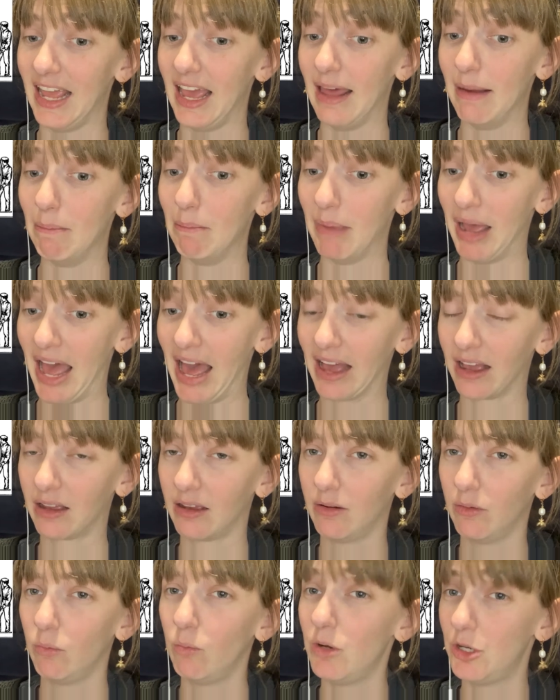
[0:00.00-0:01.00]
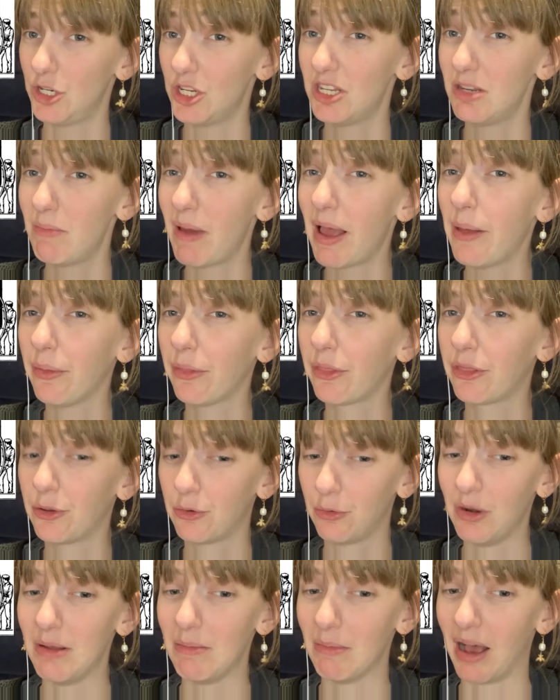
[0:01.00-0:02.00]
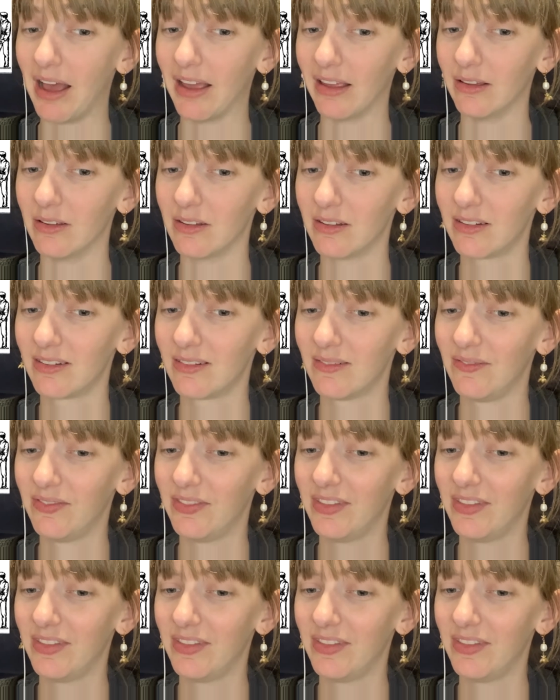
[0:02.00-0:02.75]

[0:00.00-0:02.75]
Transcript: and back, which is about three miles.